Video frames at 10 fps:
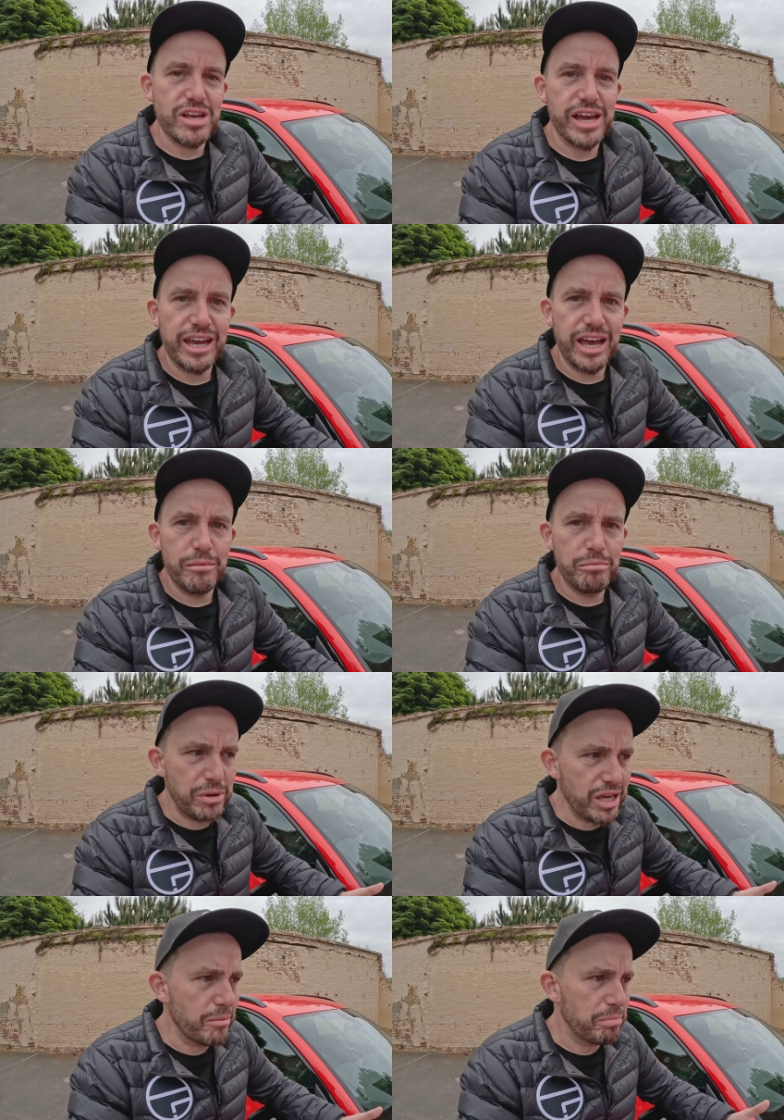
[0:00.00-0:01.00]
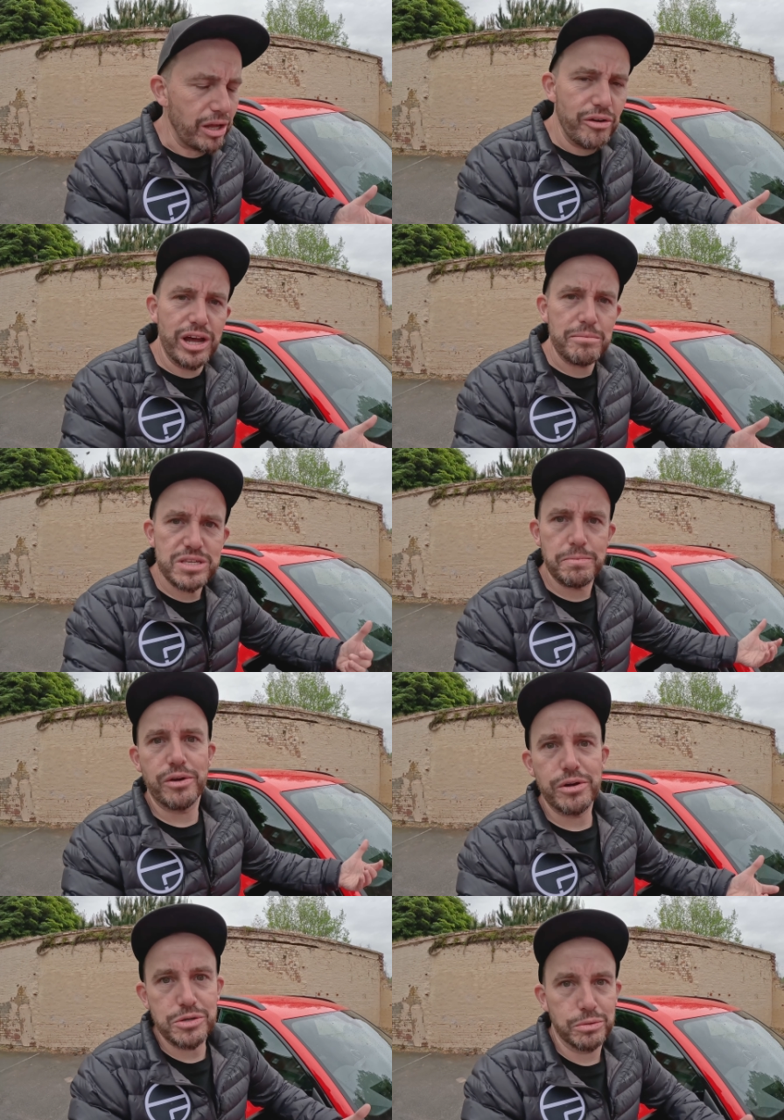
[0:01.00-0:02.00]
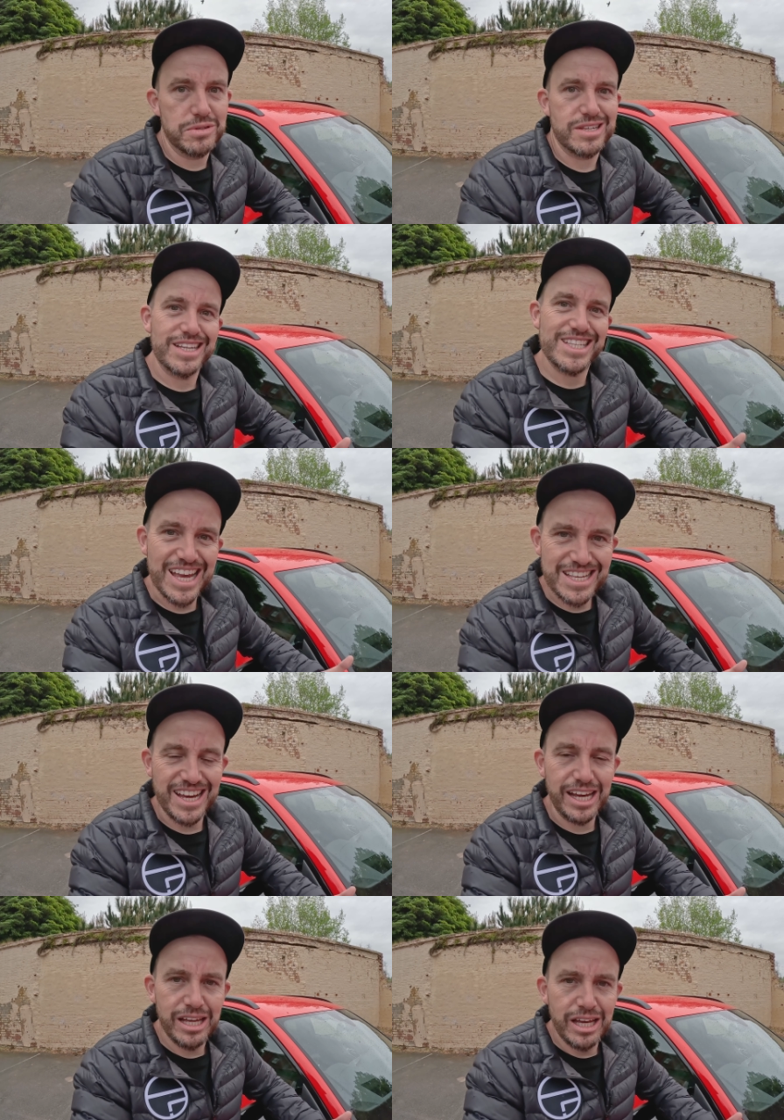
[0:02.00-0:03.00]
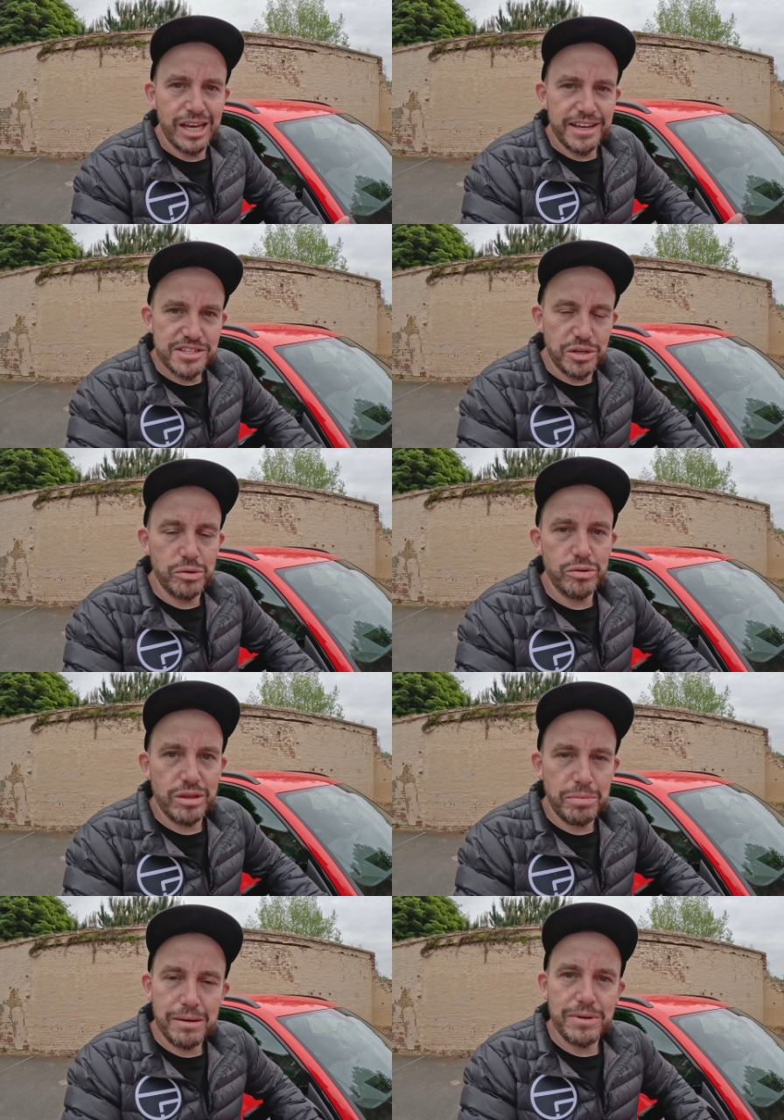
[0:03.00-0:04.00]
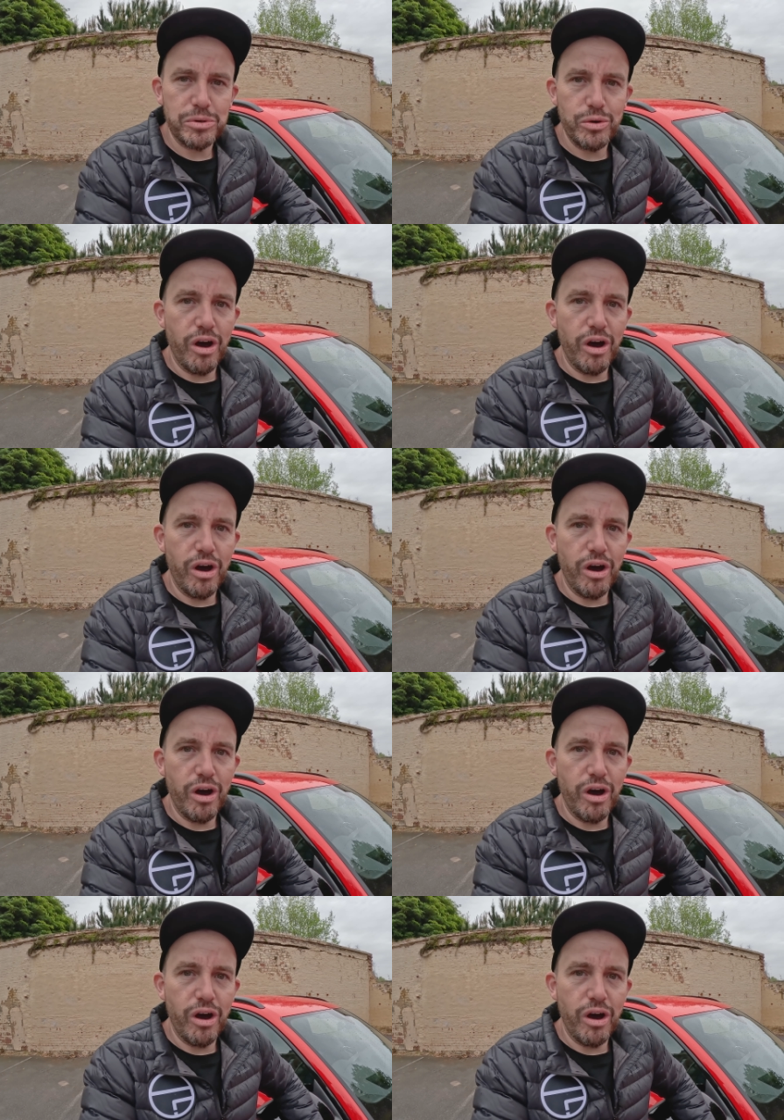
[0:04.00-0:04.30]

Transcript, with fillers: like a big blown up spiritual successor to the BMW